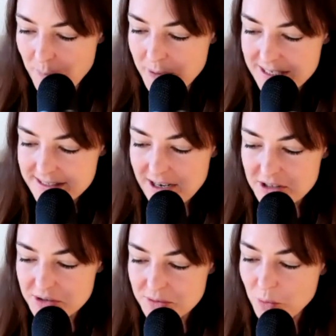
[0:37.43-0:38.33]
Please tell
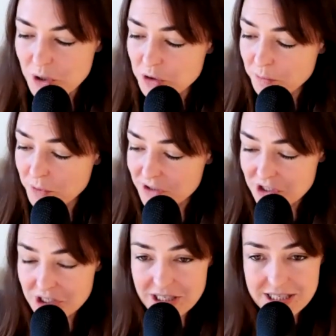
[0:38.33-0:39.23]
us what your
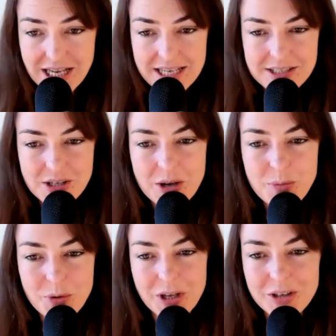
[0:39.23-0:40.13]
position is at
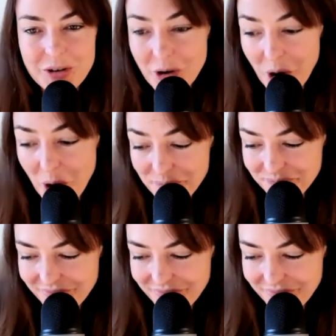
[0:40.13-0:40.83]
Booking.com